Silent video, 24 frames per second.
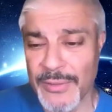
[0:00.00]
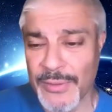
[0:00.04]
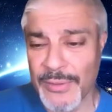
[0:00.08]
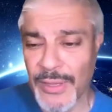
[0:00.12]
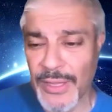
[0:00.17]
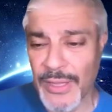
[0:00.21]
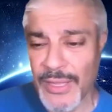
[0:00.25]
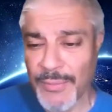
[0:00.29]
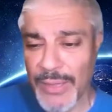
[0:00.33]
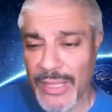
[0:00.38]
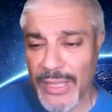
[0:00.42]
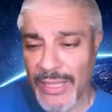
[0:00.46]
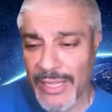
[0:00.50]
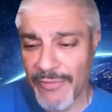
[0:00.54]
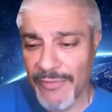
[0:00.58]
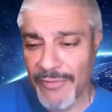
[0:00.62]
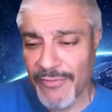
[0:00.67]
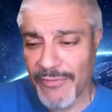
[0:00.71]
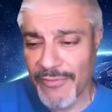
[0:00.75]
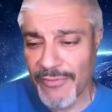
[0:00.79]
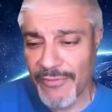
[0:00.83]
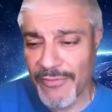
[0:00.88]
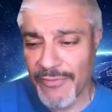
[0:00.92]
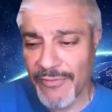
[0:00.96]
I'll have
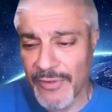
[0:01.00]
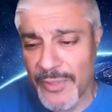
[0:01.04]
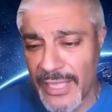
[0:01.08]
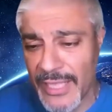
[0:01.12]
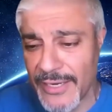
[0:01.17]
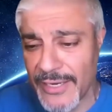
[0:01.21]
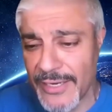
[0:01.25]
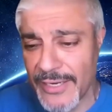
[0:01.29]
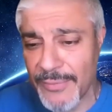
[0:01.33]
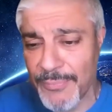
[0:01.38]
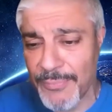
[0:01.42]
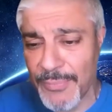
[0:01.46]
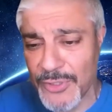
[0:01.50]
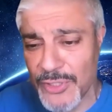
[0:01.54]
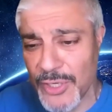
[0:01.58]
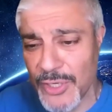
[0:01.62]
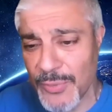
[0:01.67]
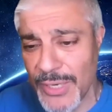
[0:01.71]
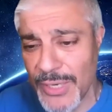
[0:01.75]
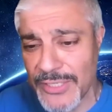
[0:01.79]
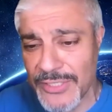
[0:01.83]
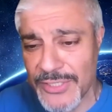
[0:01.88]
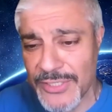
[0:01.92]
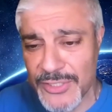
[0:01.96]
Nabil edit it, but you
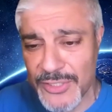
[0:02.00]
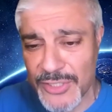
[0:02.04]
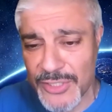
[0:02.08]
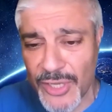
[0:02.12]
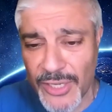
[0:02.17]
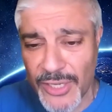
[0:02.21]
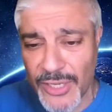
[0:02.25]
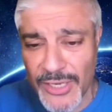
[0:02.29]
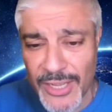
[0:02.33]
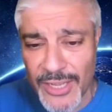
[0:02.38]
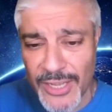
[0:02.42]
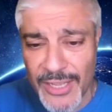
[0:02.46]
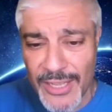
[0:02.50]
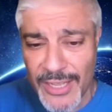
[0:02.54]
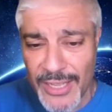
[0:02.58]
know what I just thought?